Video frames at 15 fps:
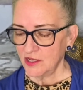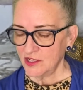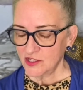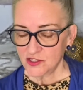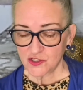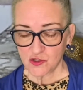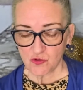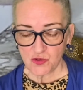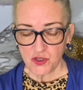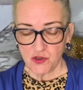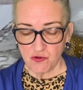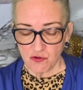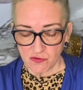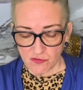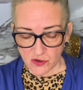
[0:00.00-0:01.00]
So the
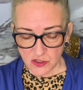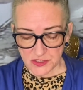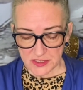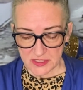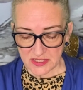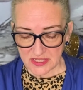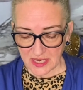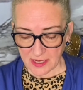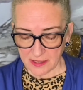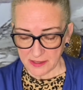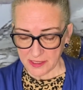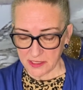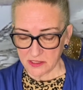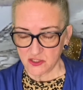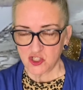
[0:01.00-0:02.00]
universe is
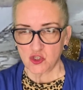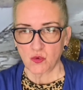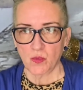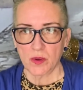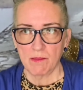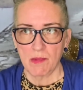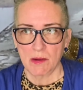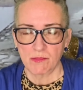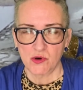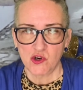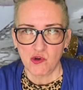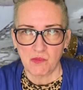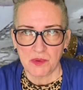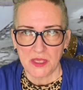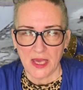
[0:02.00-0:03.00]
telling us to remember to
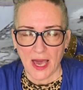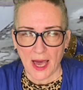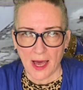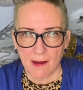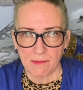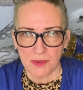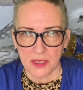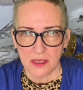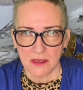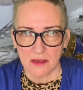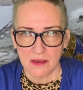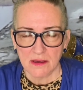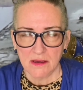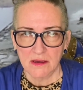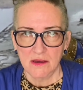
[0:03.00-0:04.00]
be happy,
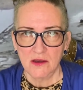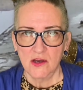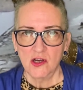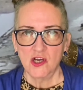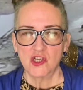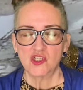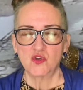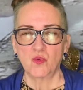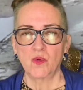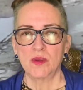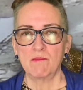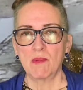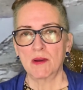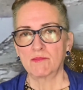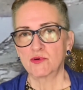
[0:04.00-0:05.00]
to
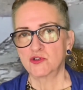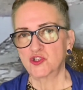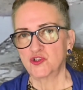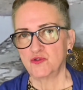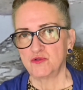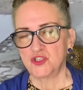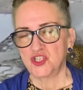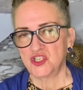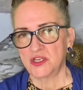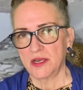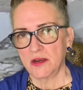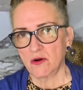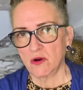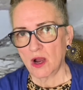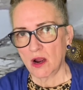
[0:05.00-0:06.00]
remember to
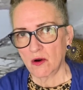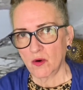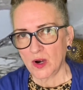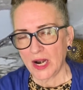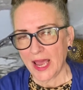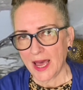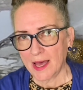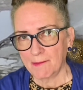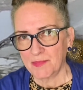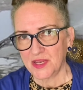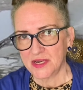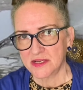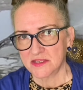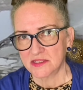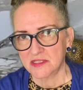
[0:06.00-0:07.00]
share our
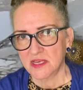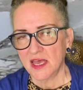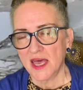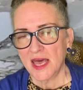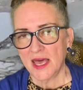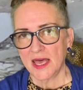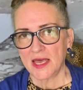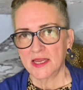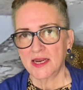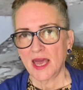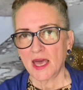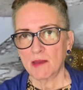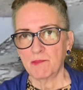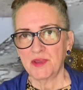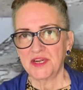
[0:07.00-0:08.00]
happiness, and
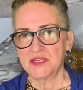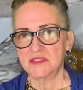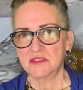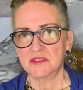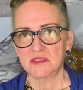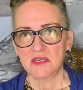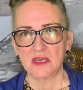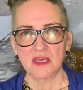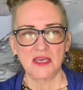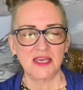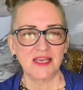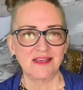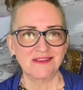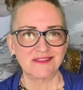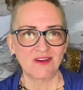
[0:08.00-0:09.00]
happiness
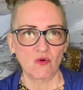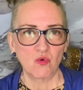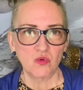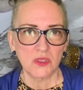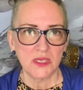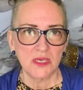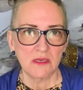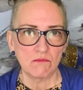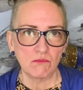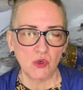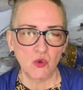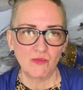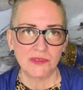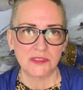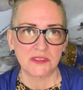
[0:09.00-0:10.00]
is only in
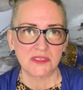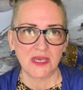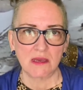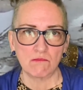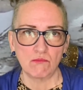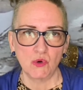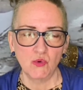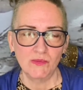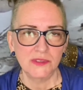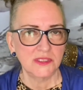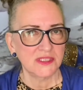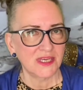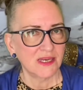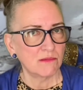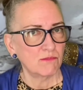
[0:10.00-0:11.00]
moments, and moments
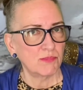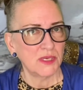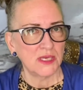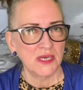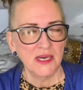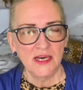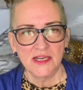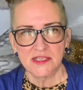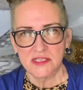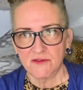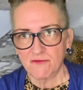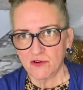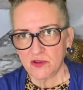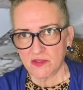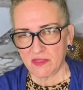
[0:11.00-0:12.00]
can be
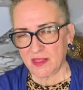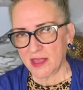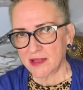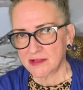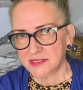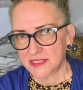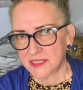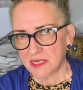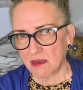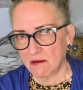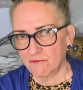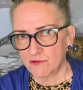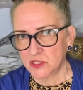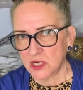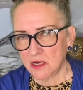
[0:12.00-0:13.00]
different lengths
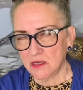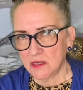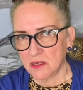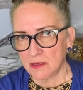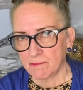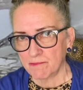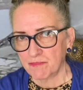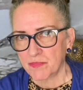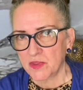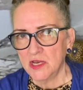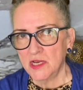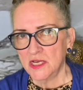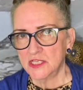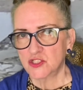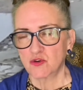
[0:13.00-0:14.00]
of time.
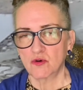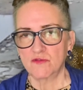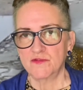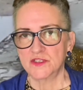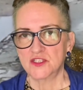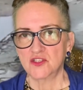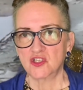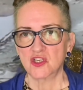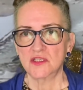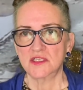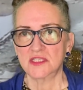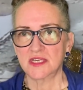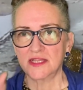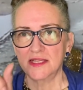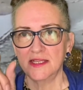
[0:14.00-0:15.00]
So if it's
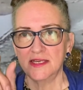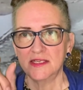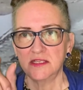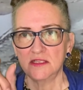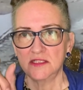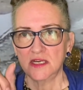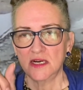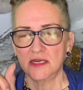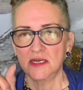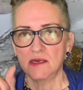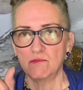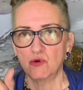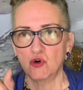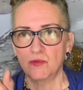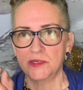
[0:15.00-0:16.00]
just a little tiny
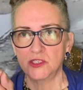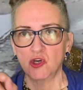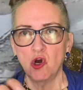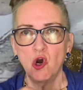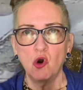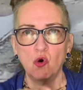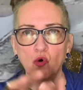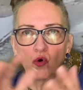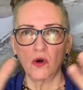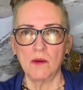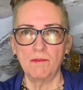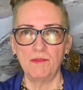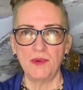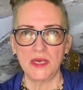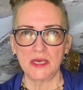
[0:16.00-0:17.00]
moment or a
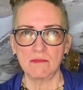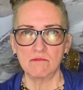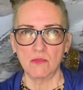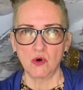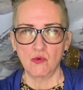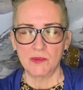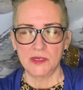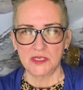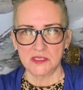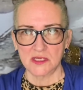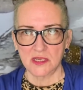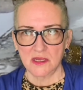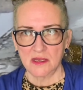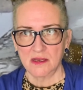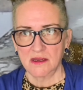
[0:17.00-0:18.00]
big moment,
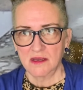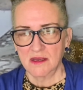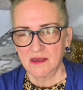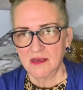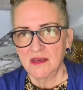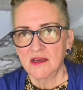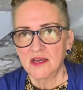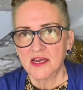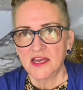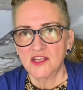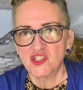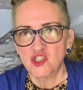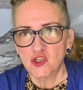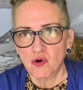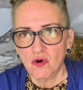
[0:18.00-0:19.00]

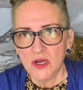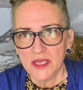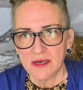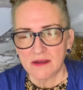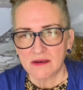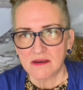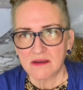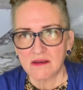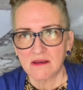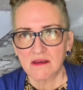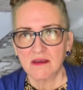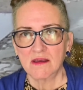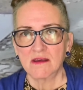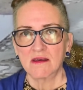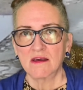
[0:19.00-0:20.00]
enjoy it,
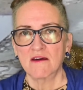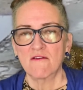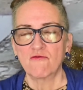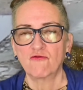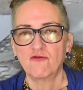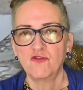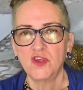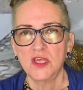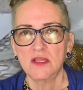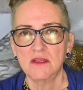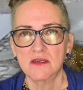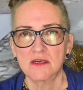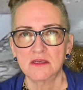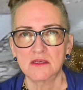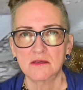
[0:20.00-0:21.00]
feel
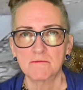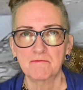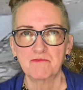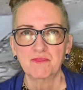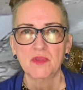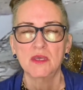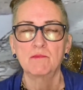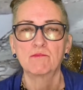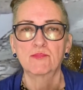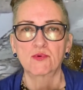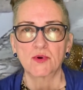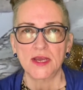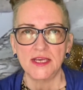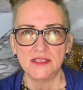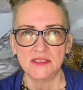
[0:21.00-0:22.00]
it,
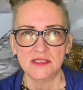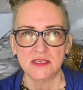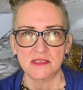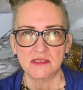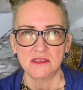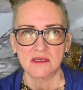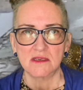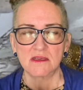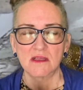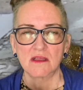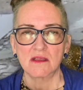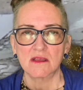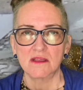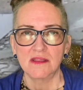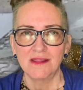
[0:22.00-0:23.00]
embrace it,
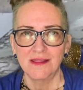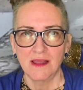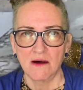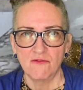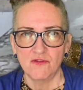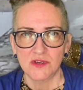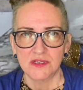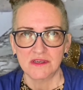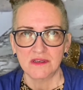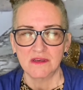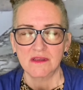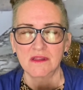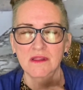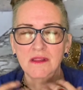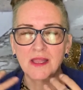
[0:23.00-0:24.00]
love it,
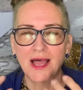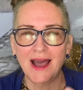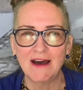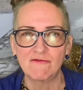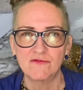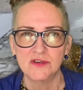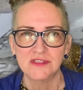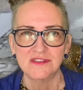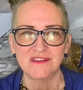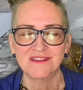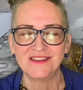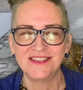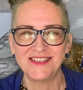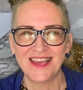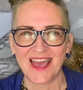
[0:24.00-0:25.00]
laugh it,
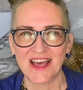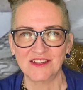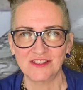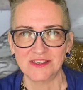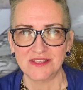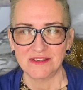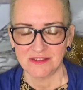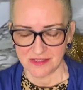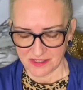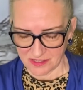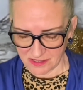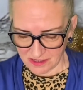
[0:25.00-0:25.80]
dance it.